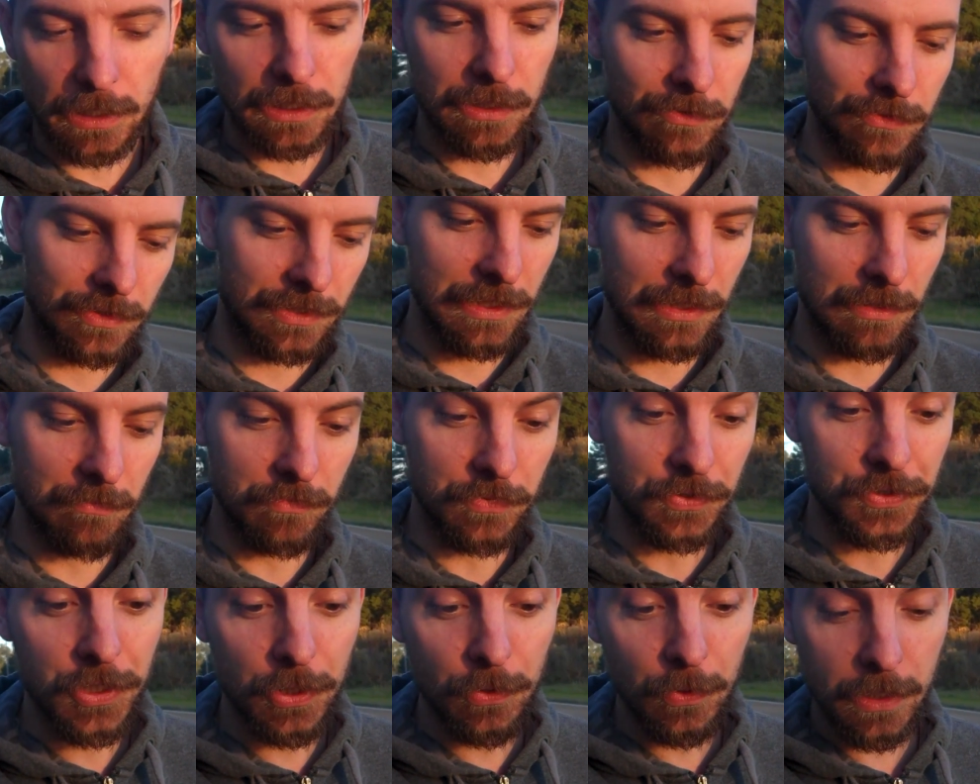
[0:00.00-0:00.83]
I don't see them
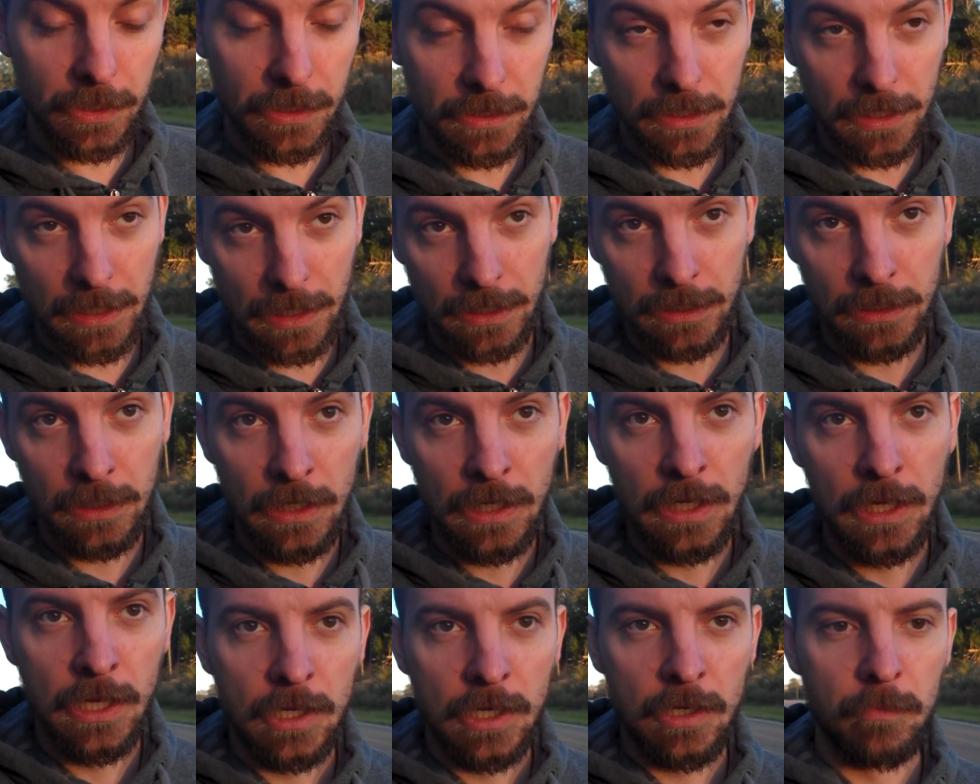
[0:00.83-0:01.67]
doing that,
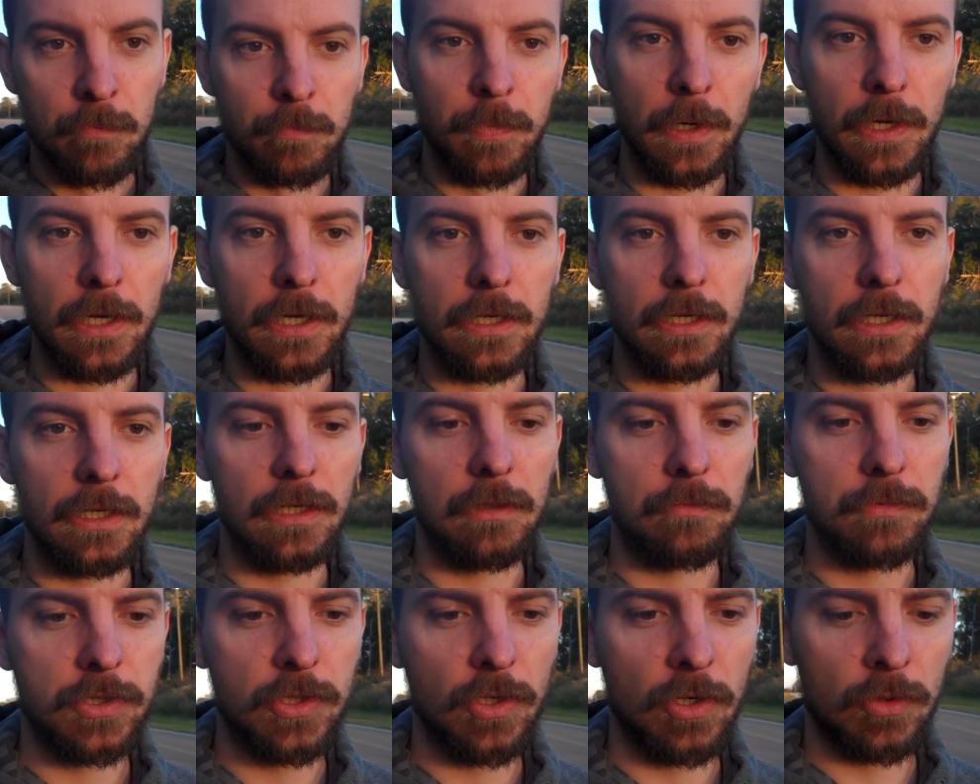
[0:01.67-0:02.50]
but
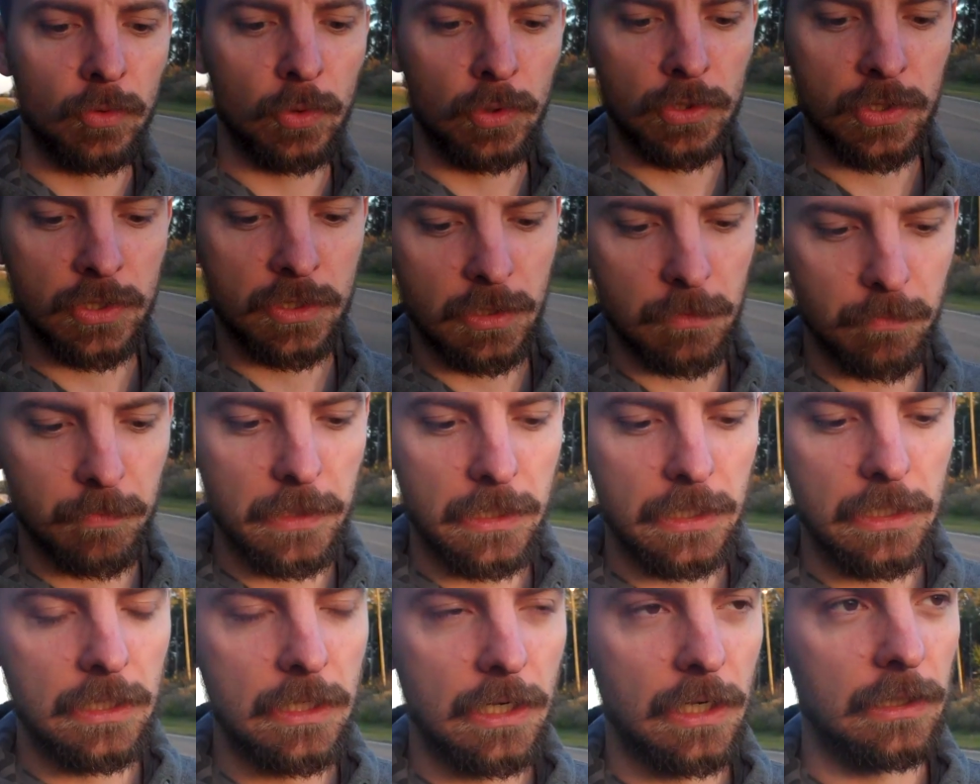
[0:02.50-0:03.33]
um, Star Wars could
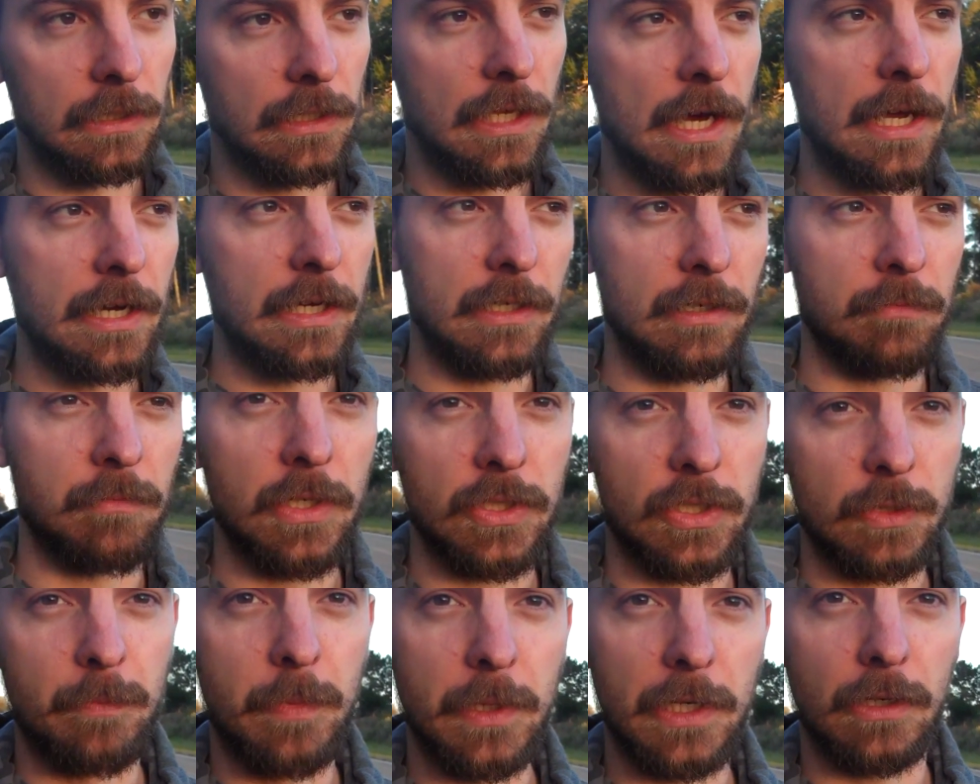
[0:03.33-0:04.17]
be allotted a
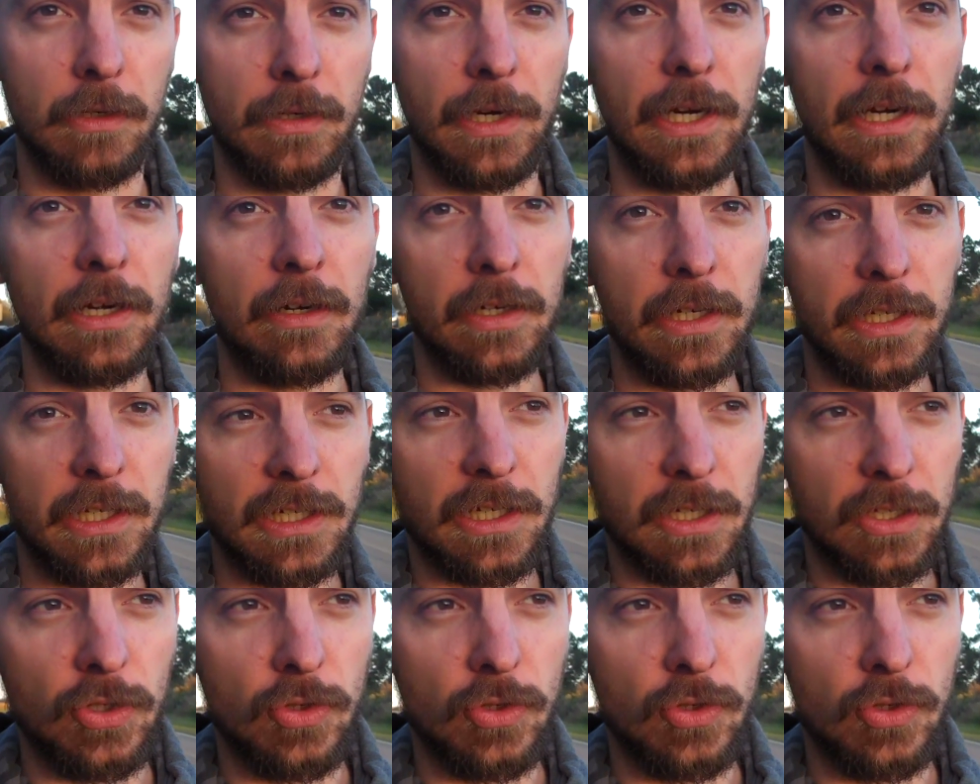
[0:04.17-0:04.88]
much bigger area.